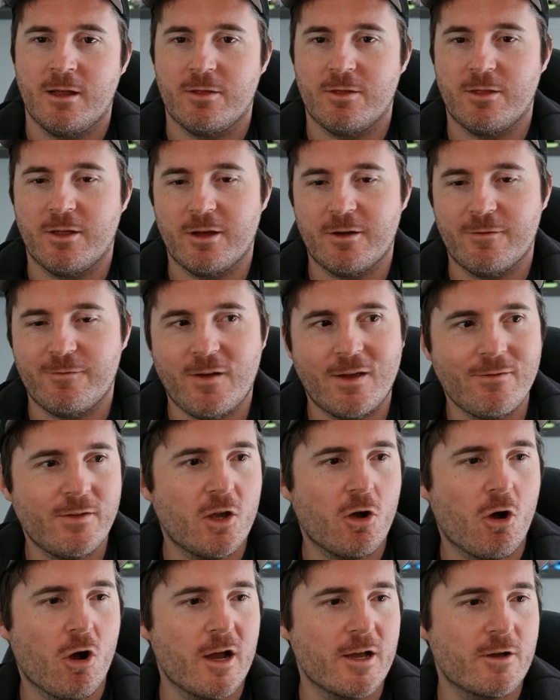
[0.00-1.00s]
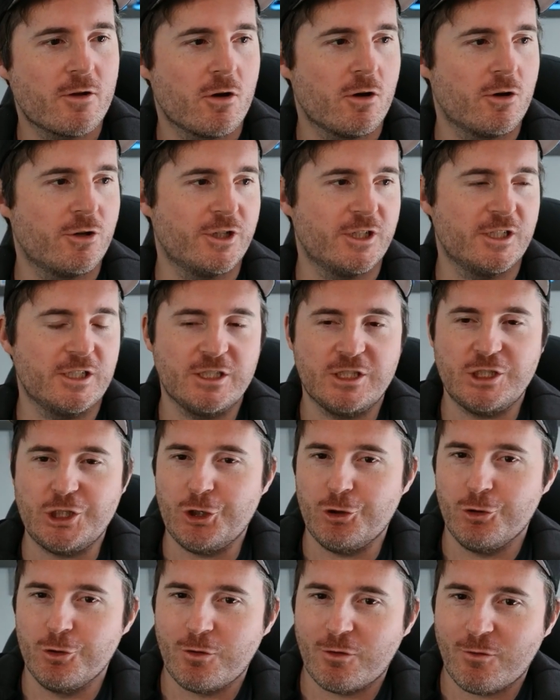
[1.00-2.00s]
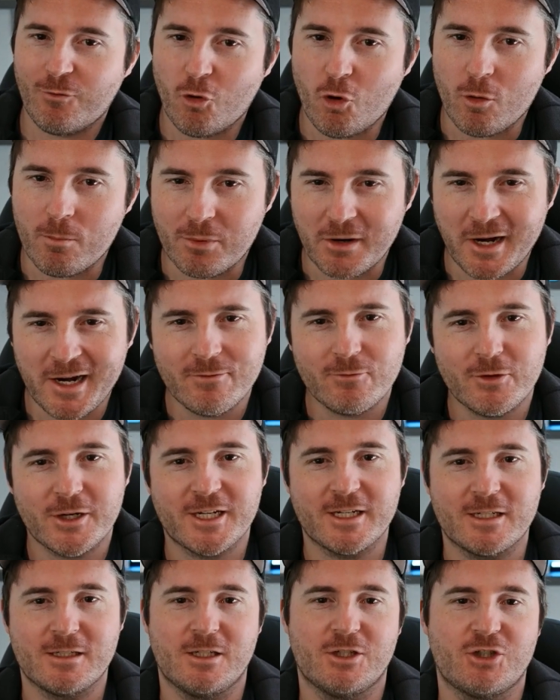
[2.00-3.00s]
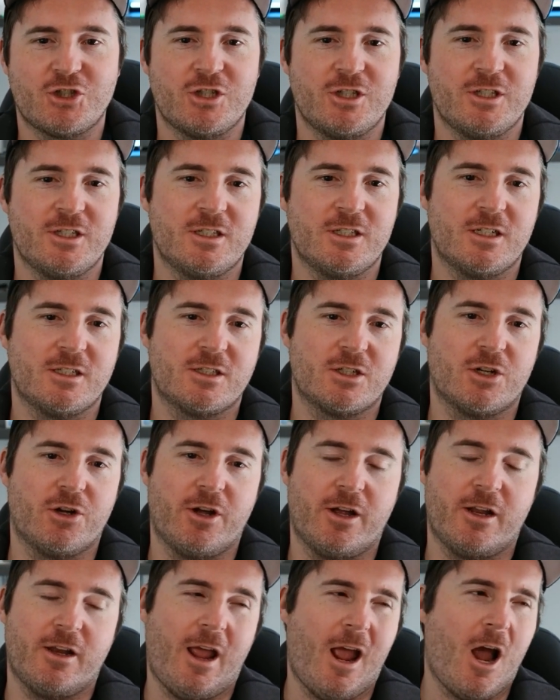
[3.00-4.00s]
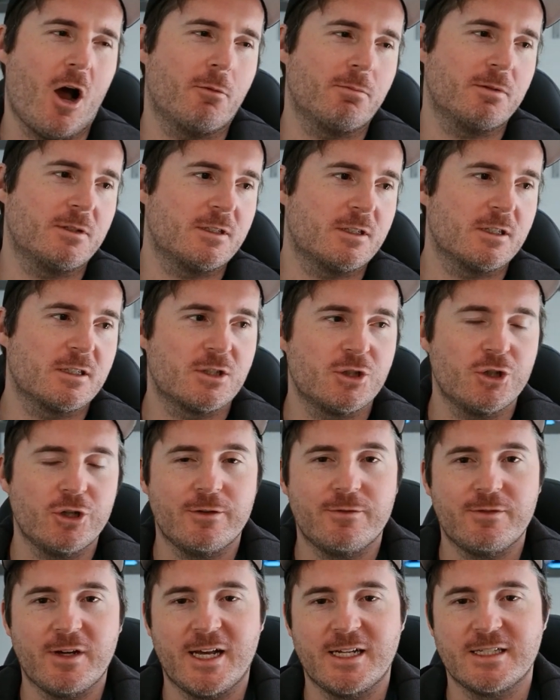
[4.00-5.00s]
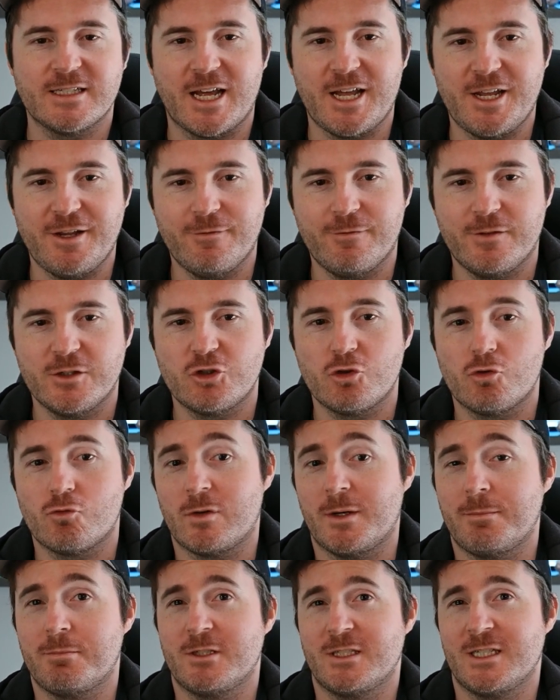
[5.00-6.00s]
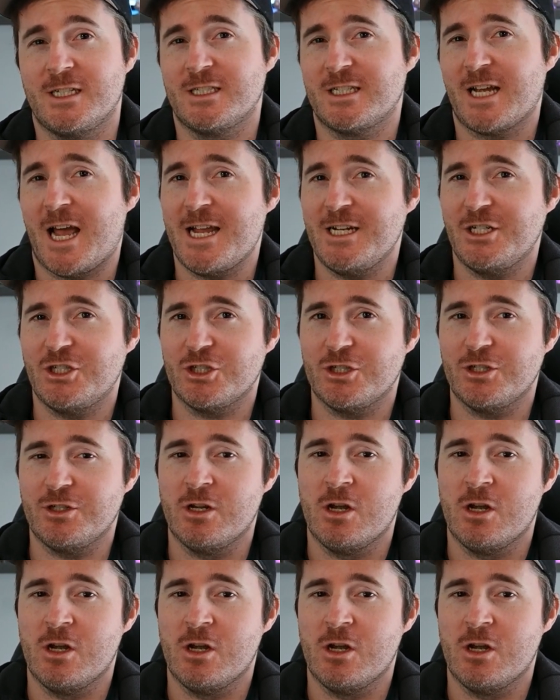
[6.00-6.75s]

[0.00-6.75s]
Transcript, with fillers: The Fabi icon is used for brand recognition, so it helps to serve as a visual representation